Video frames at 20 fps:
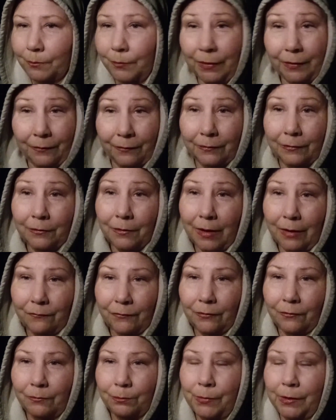but still
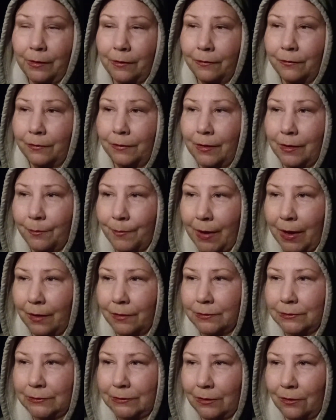have to spend the
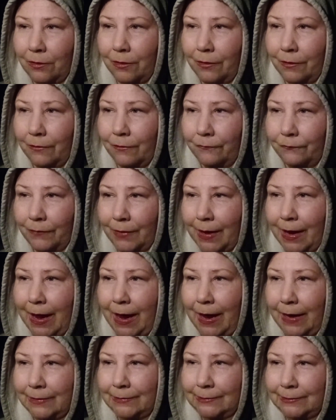amount of
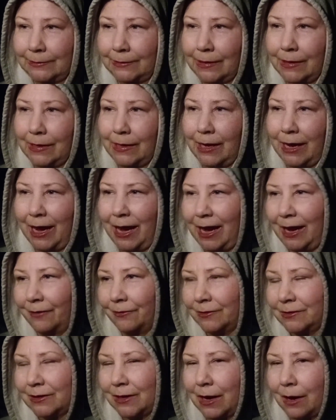gas
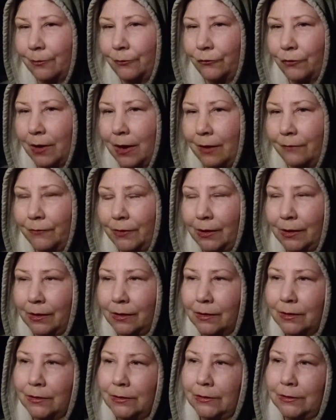and the time
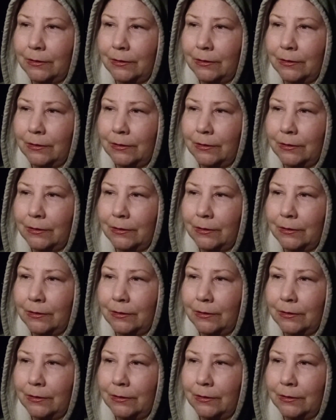driving